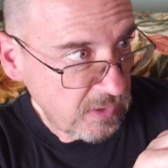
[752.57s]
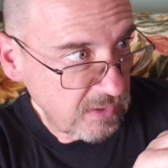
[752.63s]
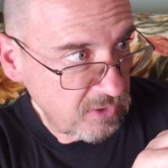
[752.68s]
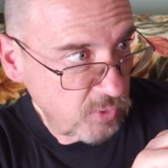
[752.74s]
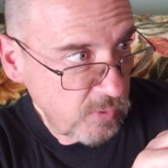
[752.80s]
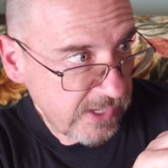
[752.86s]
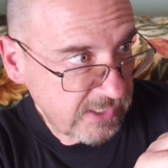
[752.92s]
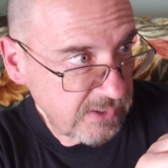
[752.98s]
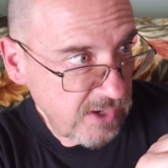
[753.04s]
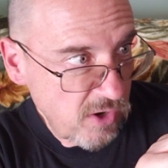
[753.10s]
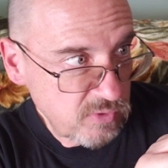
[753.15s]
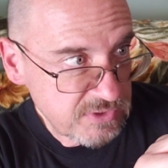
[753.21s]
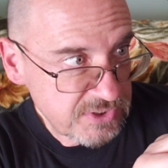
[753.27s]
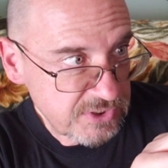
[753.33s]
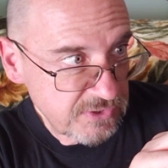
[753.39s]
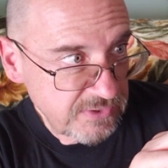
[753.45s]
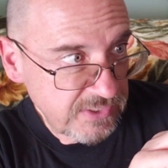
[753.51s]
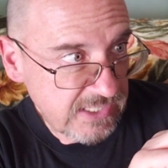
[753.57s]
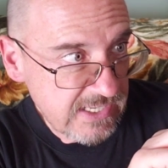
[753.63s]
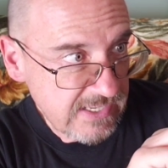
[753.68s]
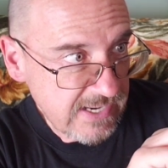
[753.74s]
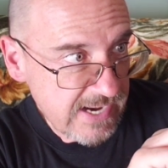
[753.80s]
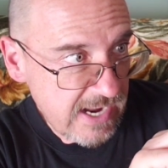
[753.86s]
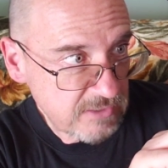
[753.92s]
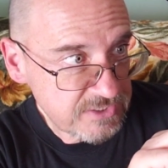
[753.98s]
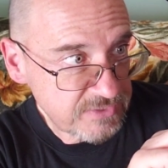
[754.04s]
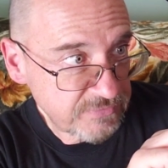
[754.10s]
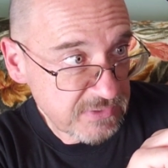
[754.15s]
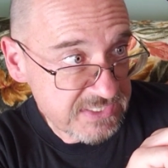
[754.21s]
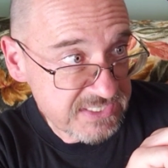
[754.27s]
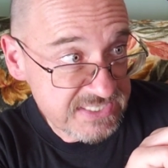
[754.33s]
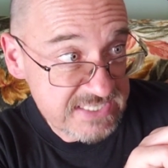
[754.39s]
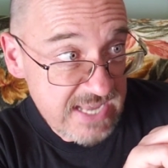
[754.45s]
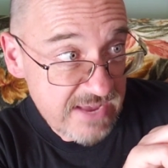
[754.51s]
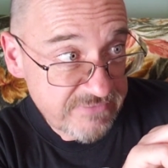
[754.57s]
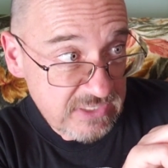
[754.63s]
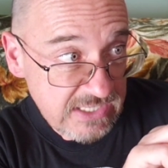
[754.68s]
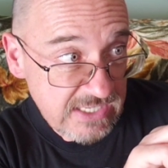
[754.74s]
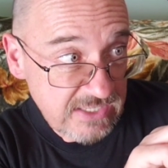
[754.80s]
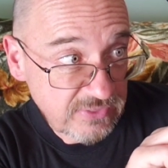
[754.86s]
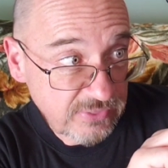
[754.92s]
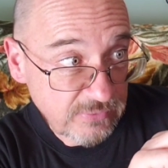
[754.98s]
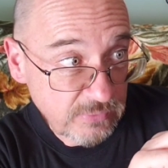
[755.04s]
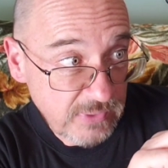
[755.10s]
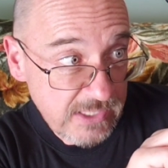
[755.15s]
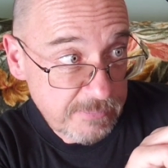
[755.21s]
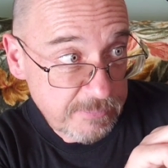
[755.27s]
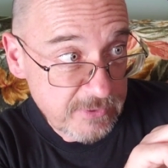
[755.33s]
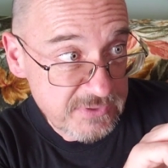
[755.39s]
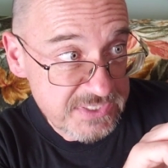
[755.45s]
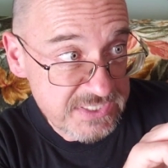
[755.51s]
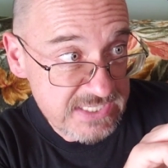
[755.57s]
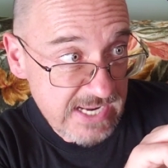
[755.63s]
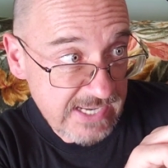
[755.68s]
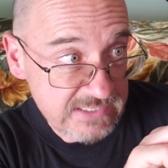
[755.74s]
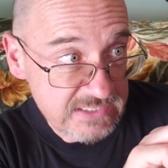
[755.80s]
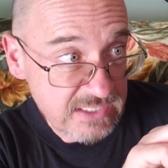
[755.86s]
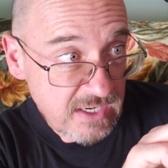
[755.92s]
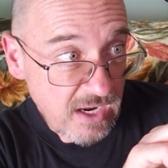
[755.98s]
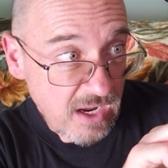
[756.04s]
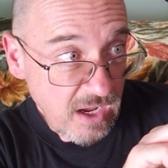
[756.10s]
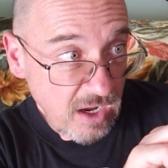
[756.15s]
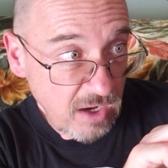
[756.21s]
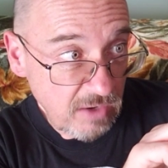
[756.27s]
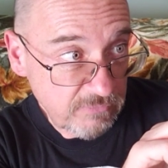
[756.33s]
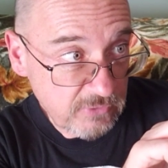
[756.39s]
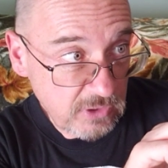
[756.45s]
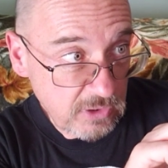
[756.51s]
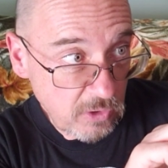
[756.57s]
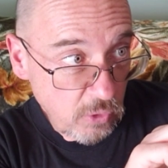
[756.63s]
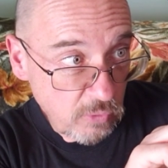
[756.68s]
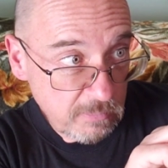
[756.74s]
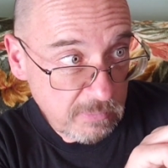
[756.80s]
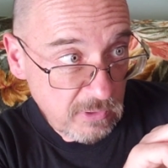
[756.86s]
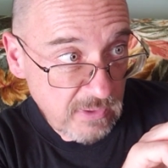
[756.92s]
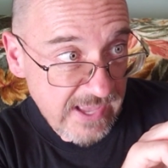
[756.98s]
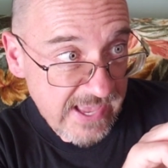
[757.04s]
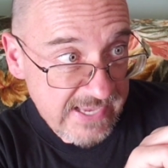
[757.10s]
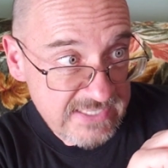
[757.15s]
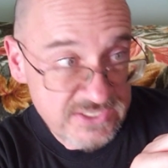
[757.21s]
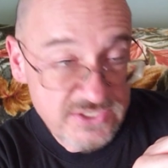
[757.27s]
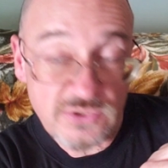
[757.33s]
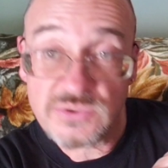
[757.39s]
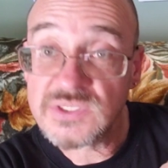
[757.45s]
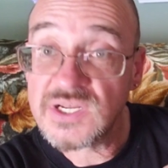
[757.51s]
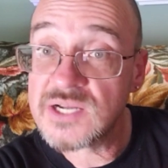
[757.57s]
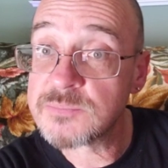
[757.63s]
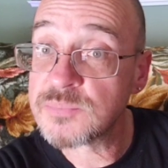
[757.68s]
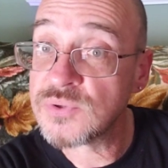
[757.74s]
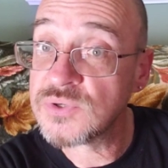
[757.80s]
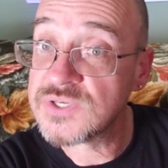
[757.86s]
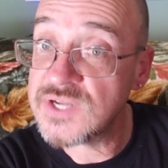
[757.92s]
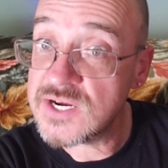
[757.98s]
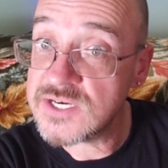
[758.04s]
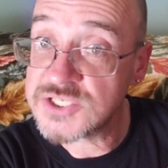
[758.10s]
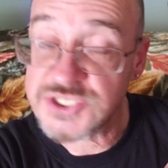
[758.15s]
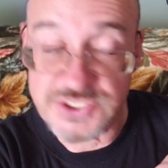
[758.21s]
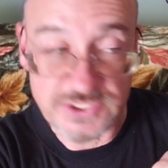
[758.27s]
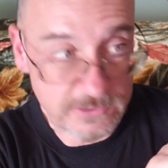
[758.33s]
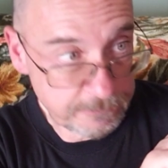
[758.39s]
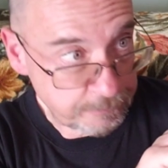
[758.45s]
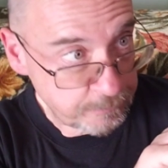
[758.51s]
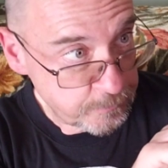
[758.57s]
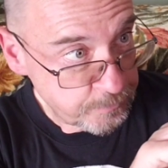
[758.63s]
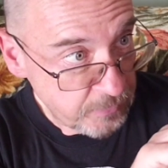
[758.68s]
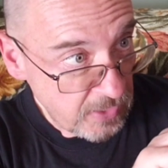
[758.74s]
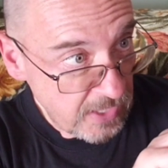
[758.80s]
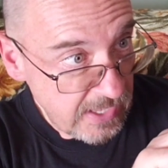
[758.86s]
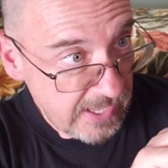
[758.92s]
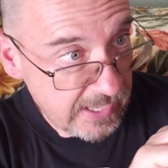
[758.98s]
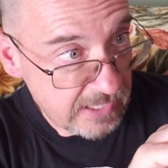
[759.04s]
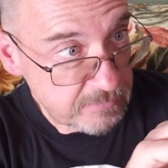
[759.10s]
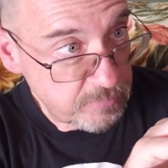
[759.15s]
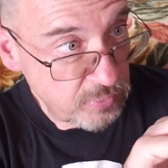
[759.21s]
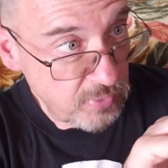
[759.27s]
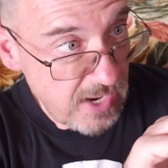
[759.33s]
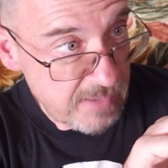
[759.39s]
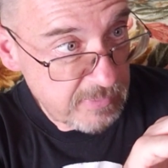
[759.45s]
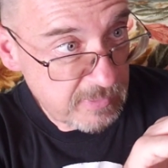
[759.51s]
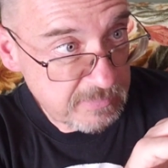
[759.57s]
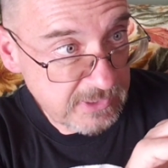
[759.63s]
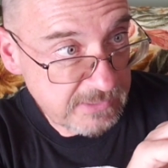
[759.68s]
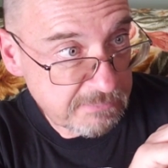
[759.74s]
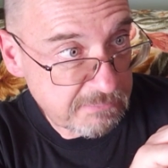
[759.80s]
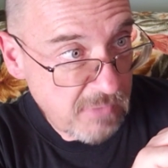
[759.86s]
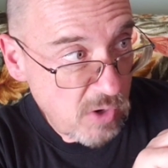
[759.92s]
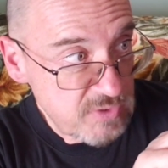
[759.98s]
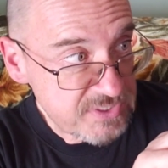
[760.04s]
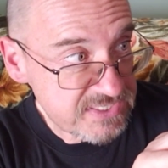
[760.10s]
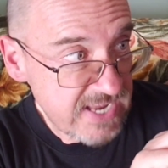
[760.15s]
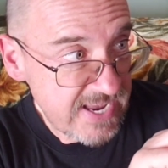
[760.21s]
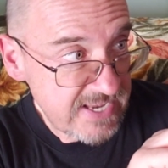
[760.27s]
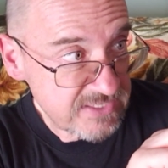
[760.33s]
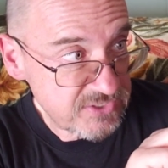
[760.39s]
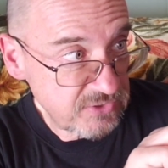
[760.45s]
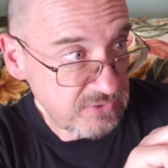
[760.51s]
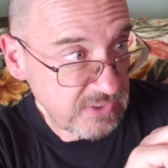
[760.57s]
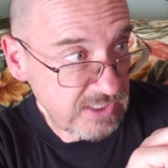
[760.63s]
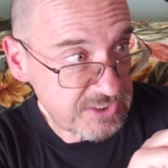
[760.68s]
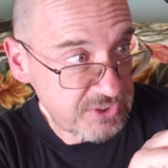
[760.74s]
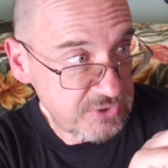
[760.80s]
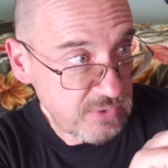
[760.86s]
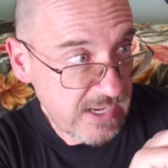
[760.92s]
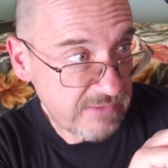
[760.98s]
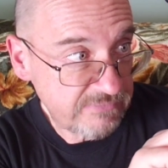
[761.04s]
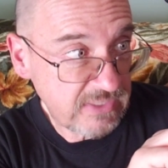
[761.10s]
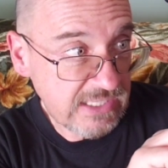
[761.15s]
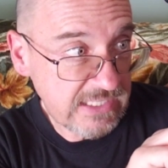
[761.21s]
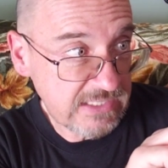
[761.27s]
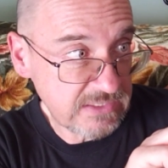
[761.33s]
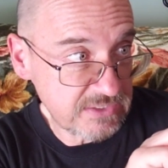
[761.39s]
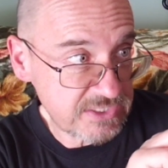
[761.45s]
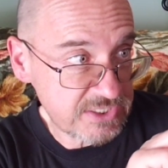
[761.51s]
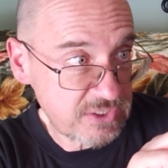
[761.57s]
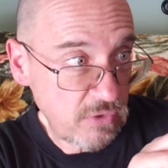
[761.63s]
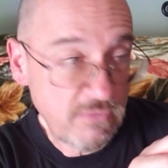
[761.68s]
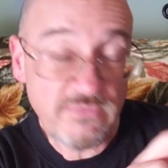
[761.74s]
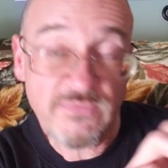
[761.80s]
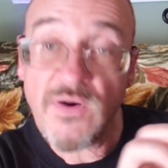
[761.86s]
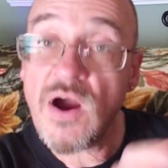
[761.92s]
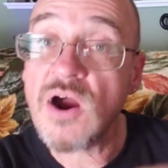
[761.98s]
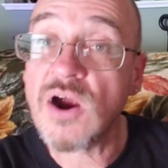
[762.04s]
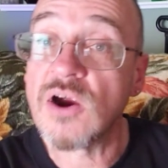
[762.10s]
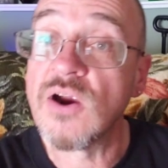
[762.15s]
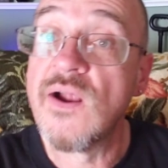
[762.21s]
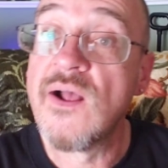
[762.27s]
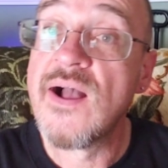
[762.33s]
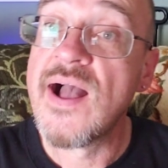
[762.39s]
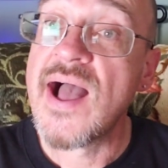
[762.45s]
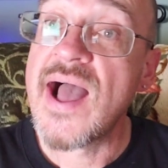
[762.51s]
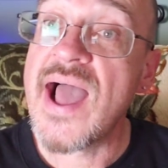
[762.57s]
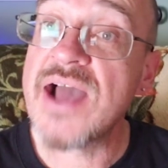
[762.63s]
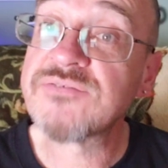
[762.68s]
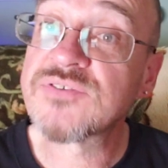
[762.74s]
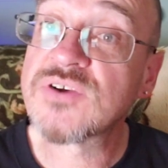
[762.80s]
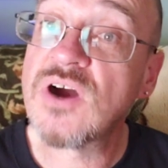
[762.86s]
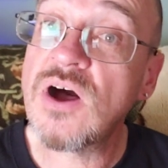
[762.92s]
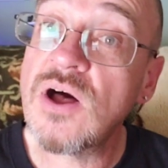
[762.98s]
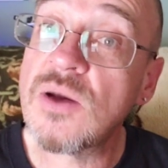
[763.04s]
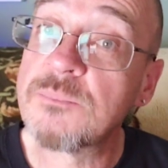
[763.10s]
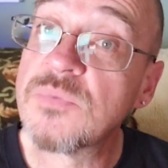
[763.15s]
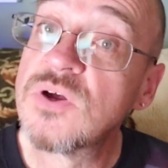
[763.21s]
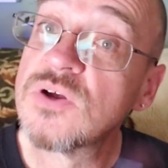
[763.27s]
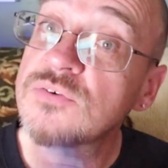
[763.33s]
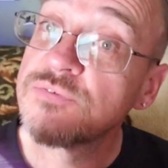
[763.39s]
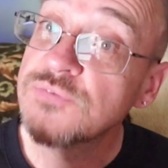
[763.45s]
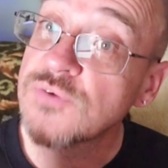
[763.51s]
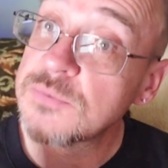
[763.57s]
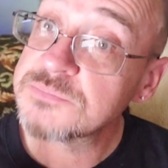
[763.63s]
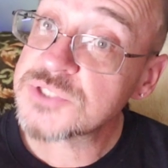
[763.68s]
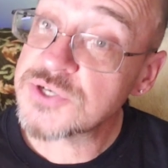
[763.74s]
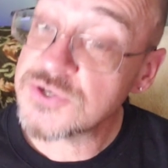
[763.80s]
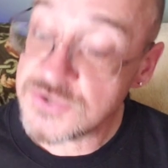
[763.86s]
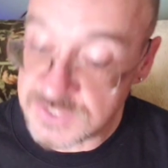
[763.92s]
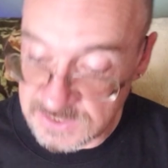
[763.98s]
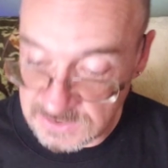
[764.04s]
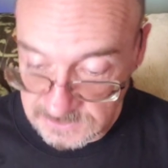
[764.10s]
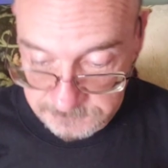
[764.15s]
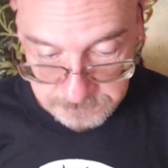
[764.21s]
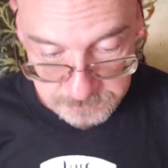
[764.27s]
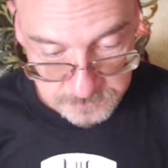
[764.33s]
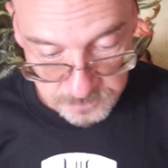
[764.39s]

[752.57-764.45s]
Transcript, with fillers: A quick note, Turkey accounts for 73% of global hazelnut production. And probably most hazelnuts you have eaten so far have come from Turkey.